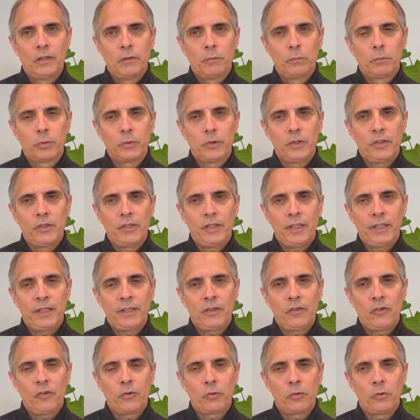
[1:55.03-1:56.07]
breathe
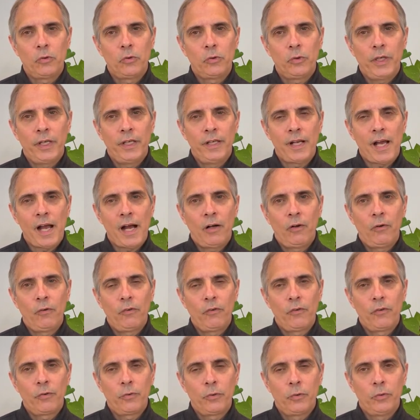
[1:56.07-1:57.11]
in through and
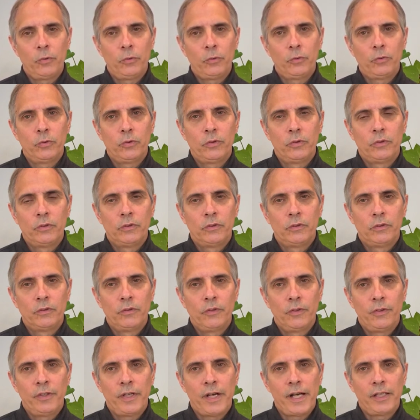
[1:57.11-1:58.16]
out through
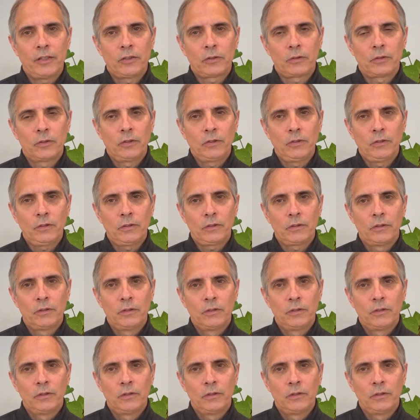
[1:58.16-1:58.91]
the nostrils.